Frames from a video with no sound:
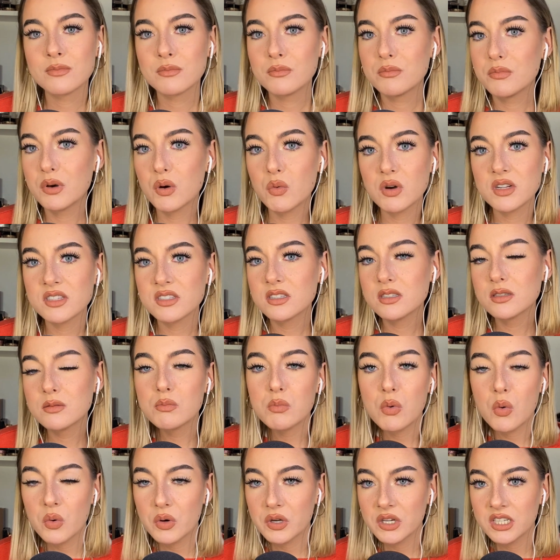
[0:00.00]
But what's the
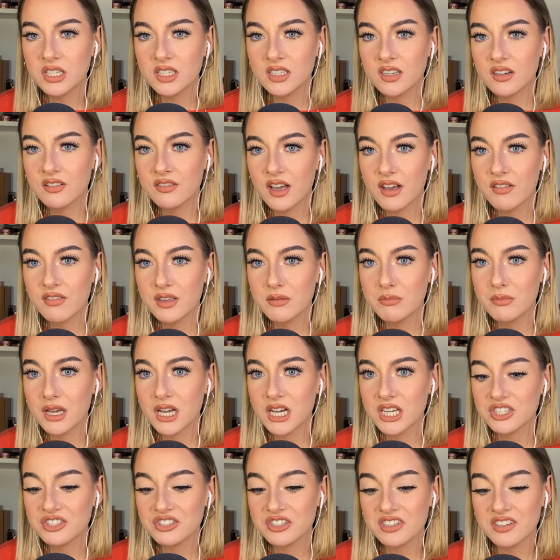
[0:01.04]
point of having
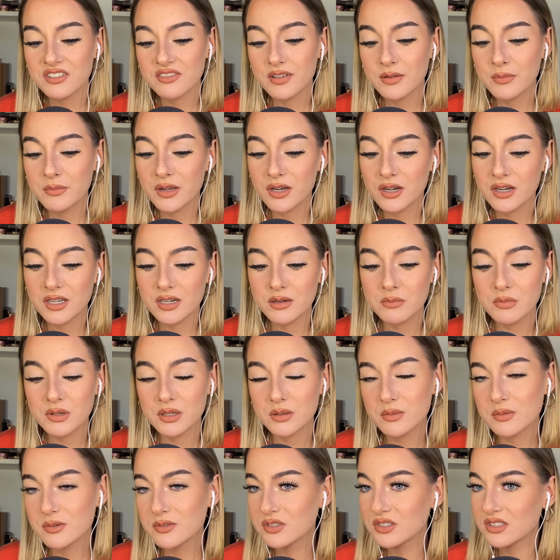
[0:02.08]
magic if I'm not gonna be
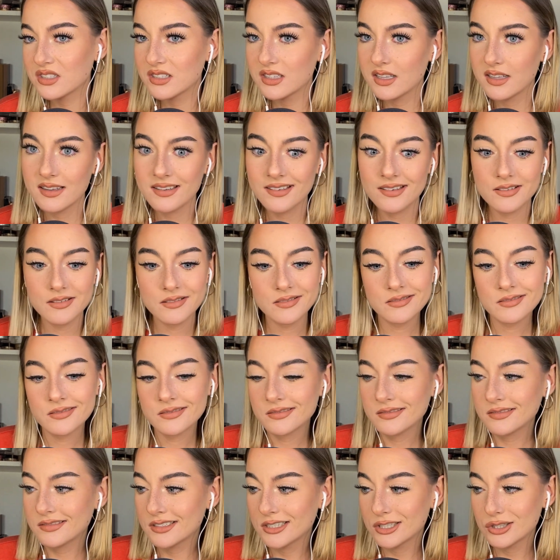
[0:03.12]
able to, like,
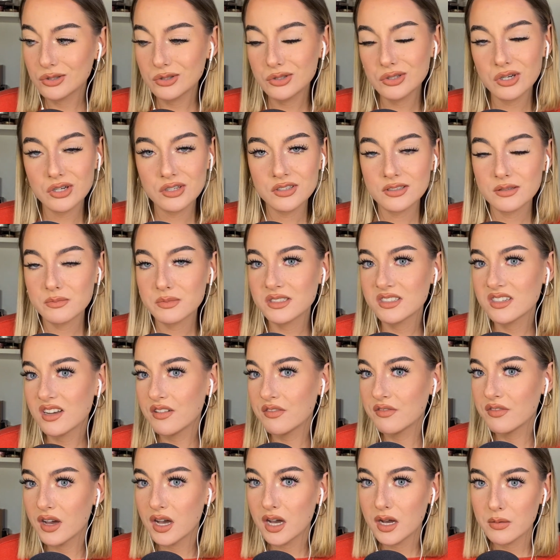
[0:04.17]
stir some stuff
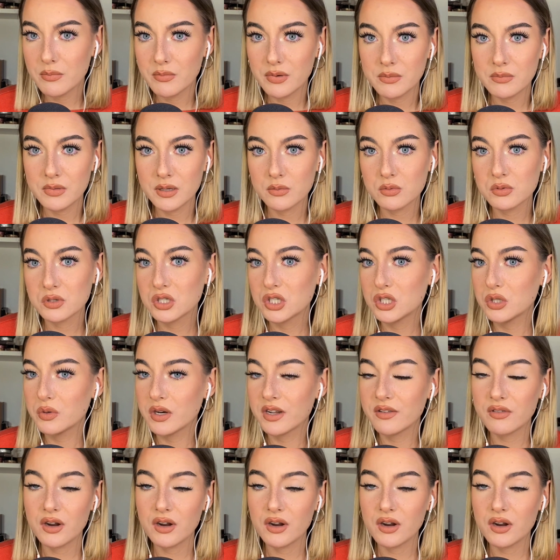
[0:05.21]
up and be able to do it